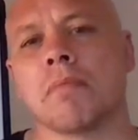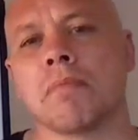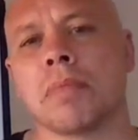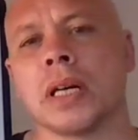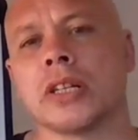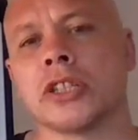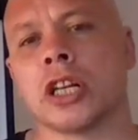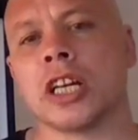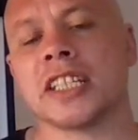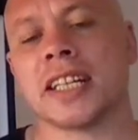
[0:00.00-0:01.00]

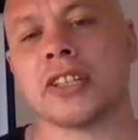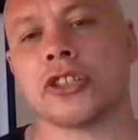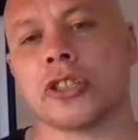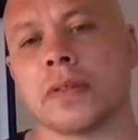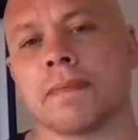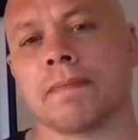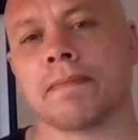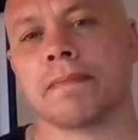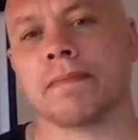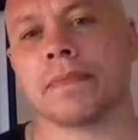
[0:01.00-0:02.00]
Personalization.
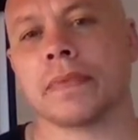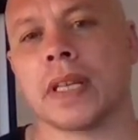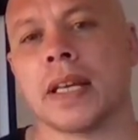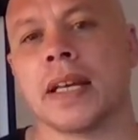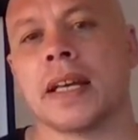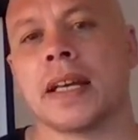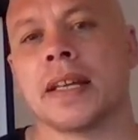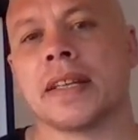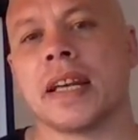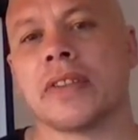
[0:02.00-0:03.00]

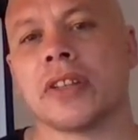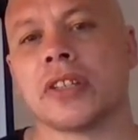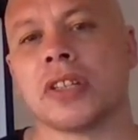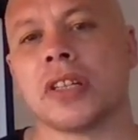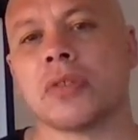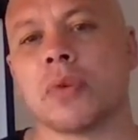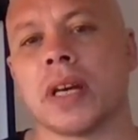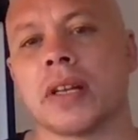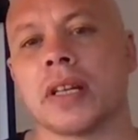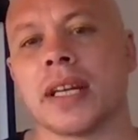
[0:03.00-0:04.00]
Now this is
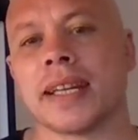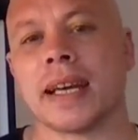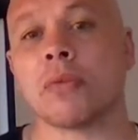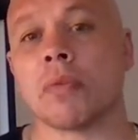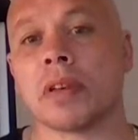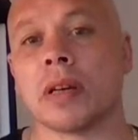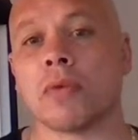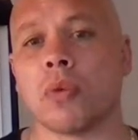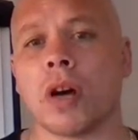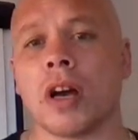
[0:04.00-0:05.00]
when, again, we become
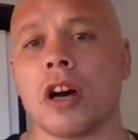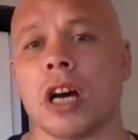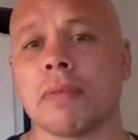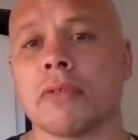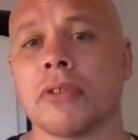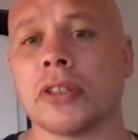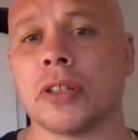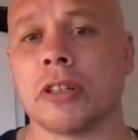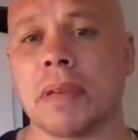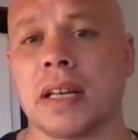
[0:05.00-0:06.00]
quite hypercritical
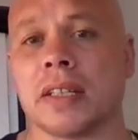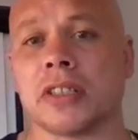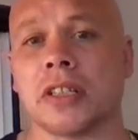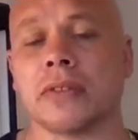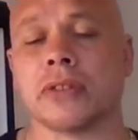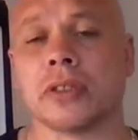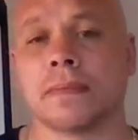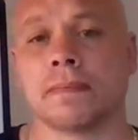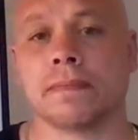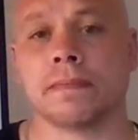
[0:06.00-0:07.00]
about ourselves.
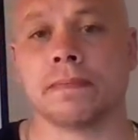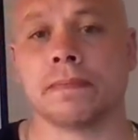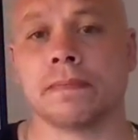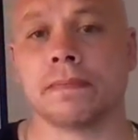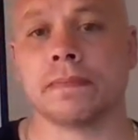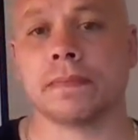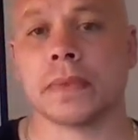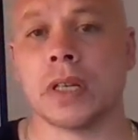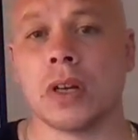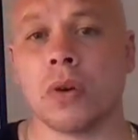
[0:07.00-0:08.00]

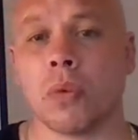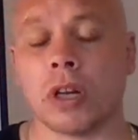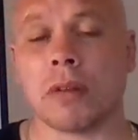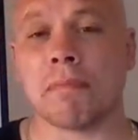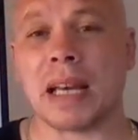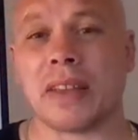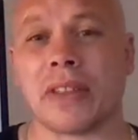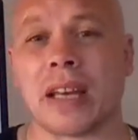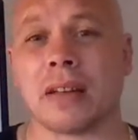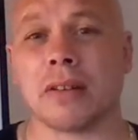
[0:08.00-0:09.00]
Well, I bet
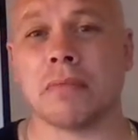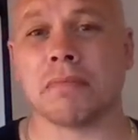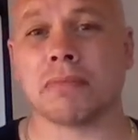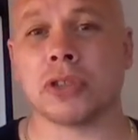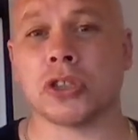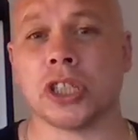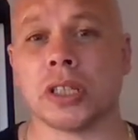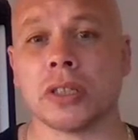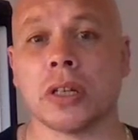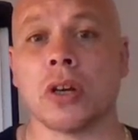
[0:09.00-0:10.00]
that
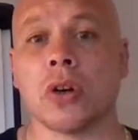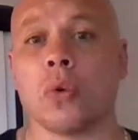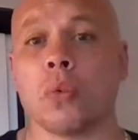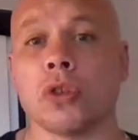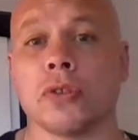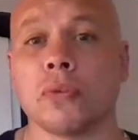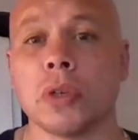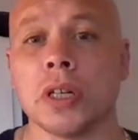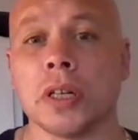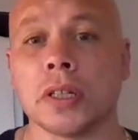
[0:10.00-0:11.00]
project would have
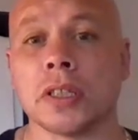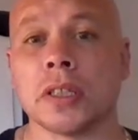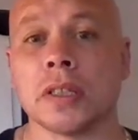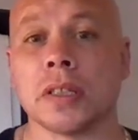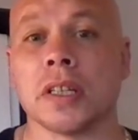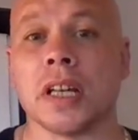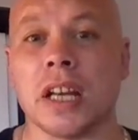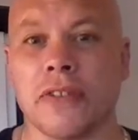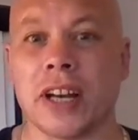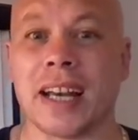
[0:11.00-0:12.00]
worked
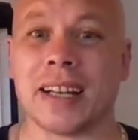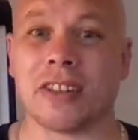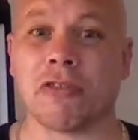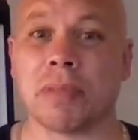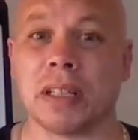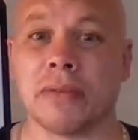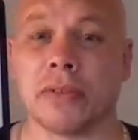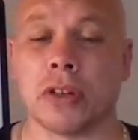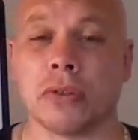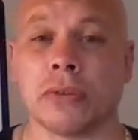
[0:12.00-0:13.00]
if I hadn't have been
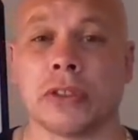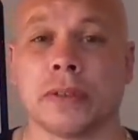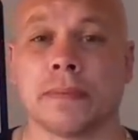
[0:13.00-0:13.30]
involved.